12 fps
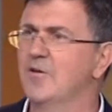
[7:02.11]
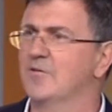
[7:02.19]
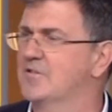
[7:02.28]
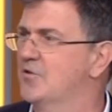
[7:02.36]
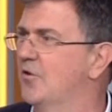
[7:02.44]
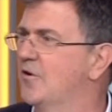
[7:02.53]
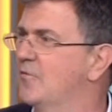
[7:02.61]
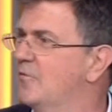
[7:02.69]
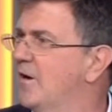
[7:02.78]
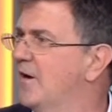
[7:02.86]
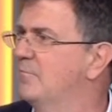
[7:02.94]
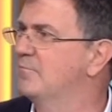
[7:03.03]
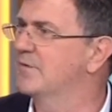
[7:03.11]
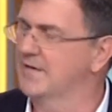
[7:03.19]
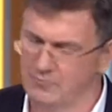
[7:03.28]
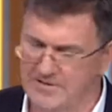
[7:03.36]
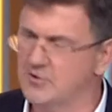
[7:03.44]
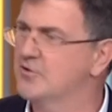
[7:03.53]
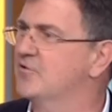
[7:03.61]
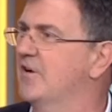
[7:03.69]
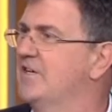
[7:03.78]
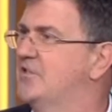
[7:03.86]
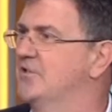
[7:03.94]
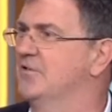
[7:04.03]
Soccer
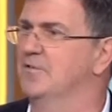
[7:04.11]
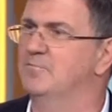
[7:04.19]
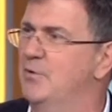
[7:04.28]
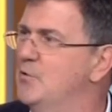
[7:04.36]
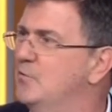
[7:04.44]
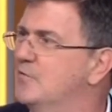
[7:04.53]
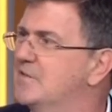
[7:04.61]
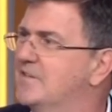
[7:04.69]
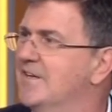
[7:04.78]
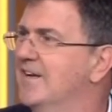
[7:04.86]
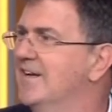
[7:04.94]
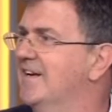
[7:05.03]
registration, boots,